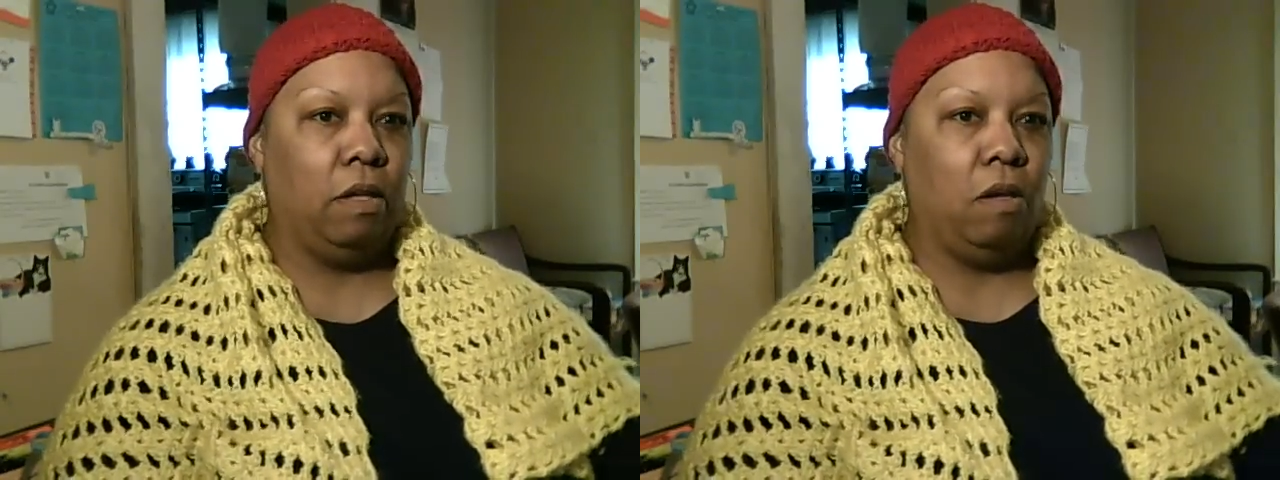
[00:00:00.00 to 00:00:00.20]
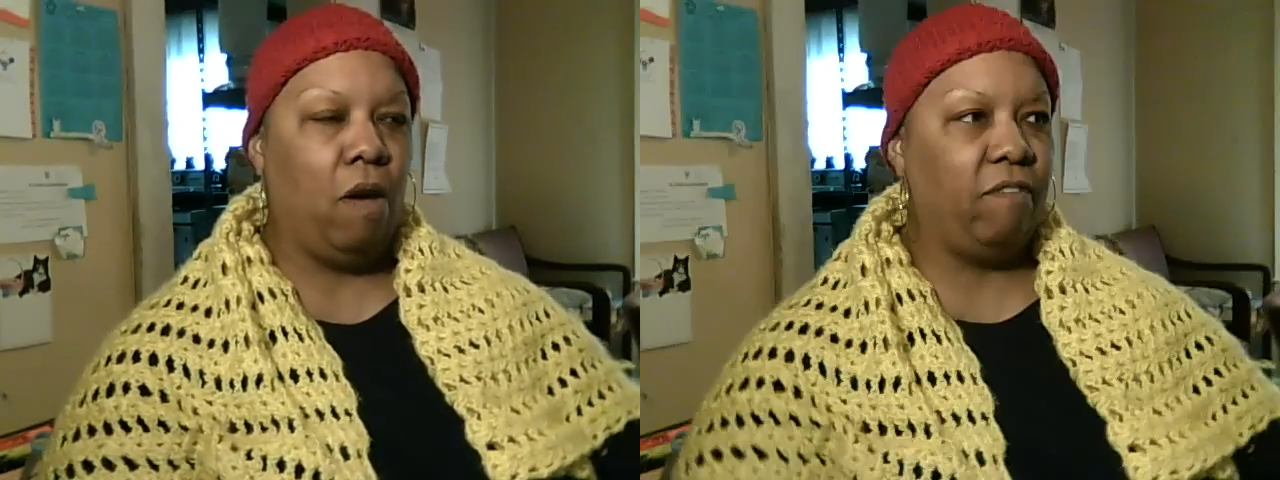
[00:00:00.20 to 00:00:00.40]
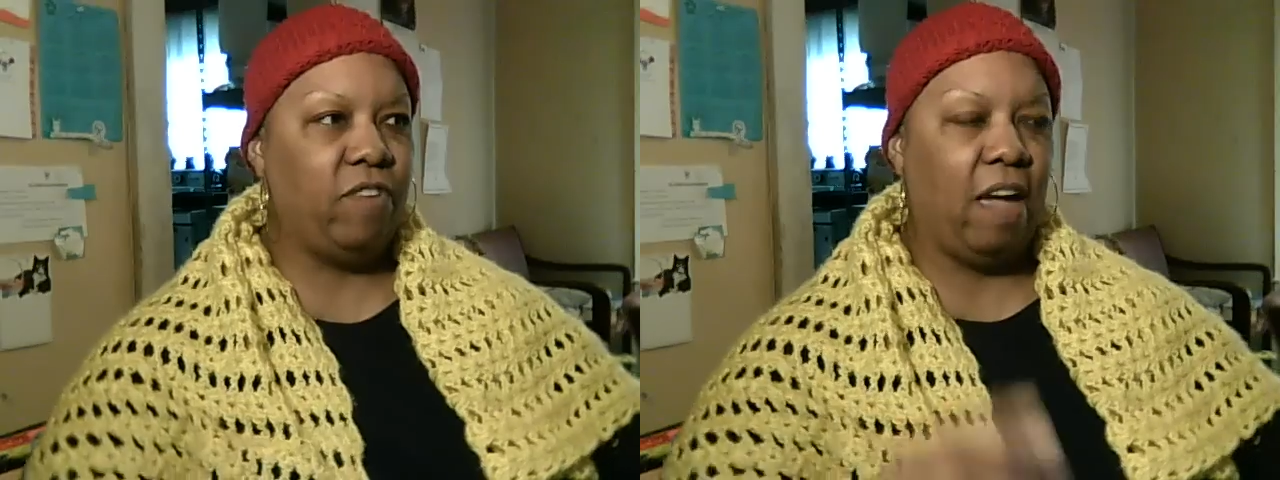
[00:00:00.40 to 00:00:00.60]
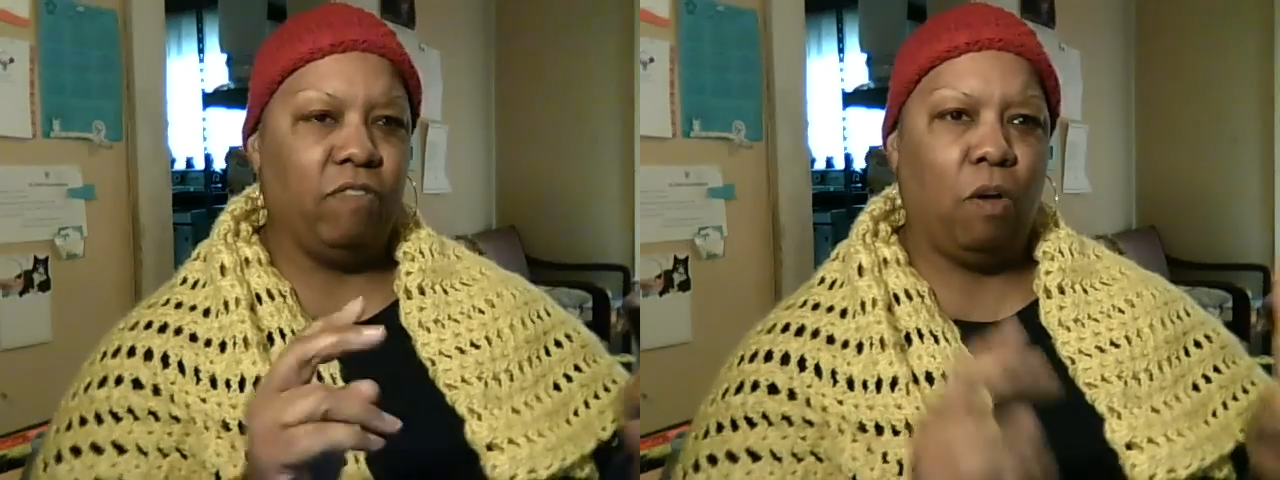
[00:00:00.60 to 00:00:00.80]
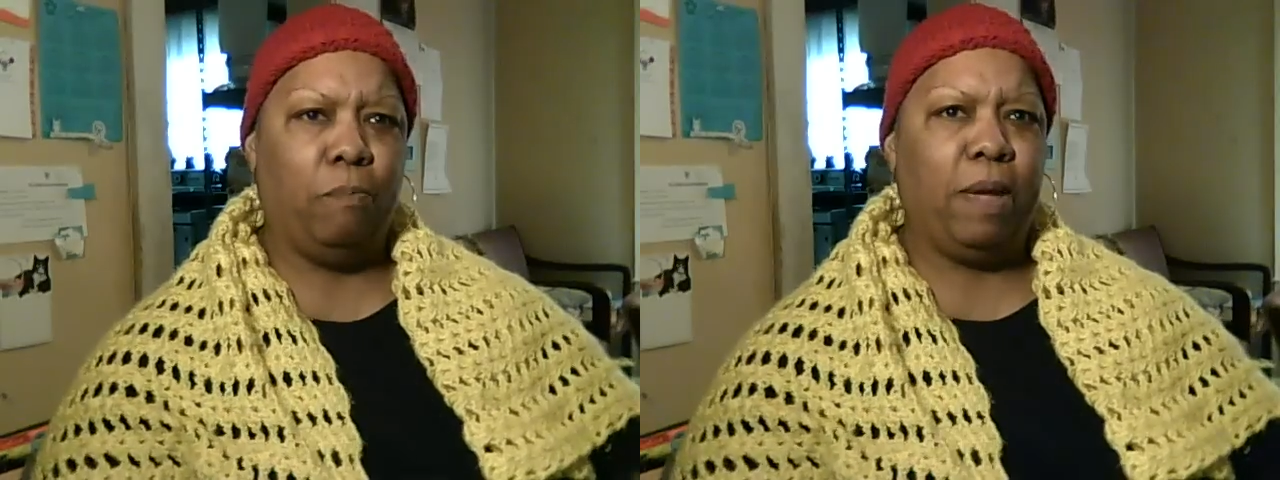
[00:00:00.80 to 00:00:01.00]
You don't have to have
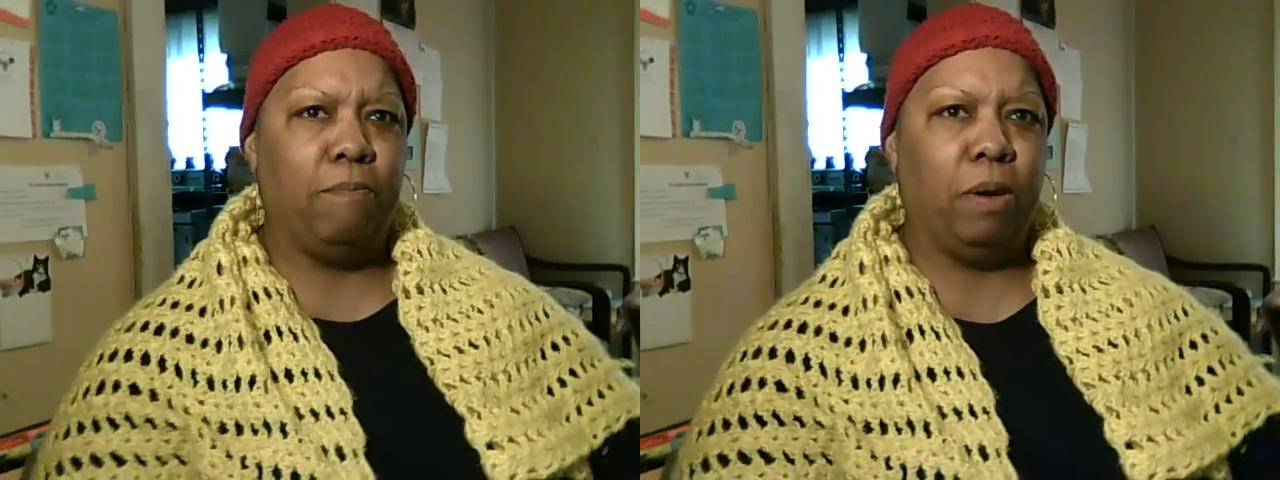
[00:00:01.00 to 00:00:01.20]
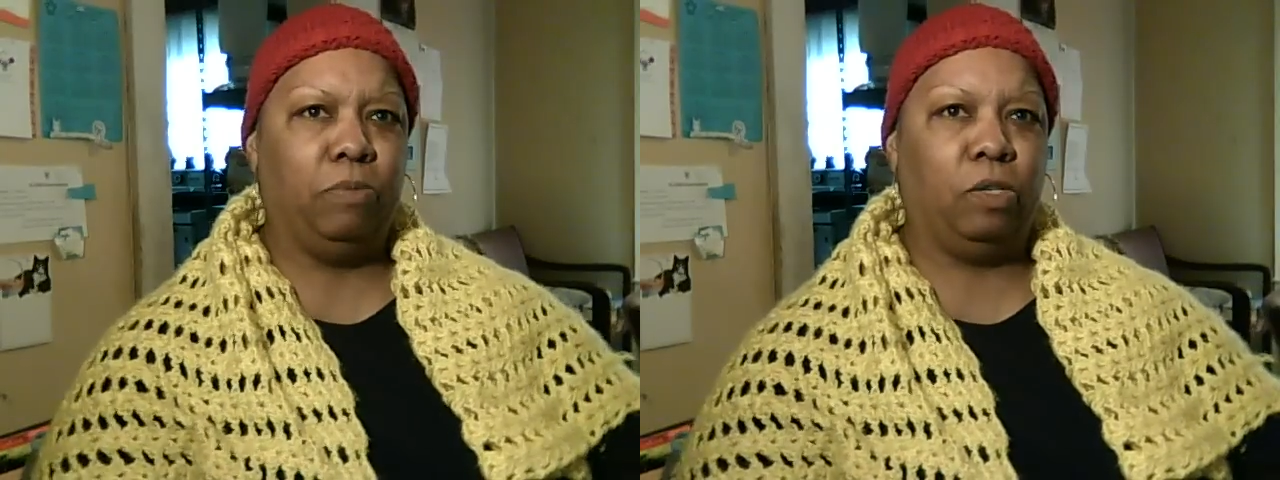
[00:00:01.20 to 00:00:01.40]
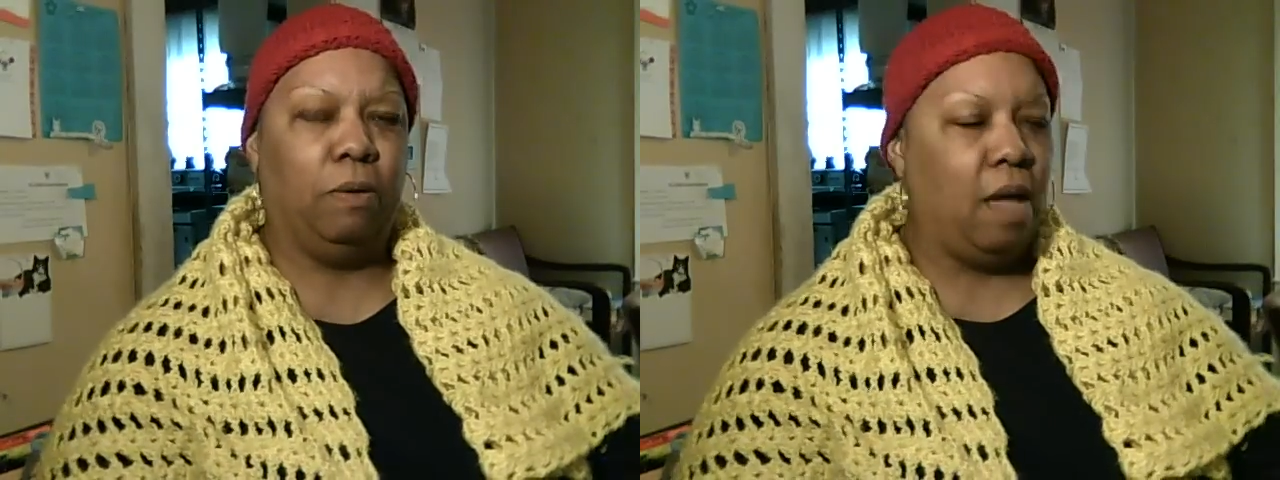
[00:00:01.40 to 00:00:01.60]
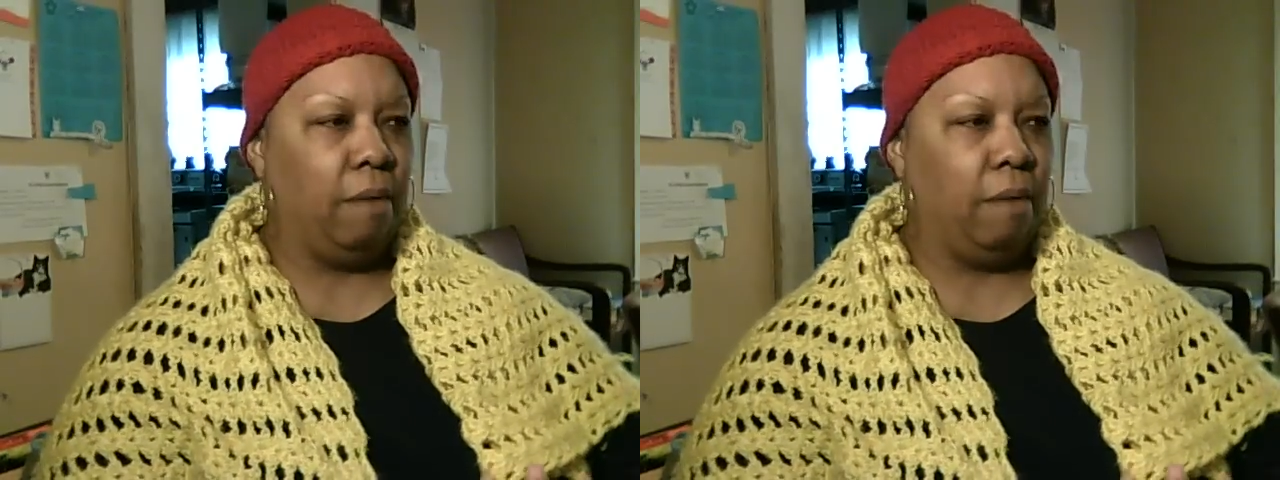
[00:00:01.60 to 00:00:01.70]
no big membership.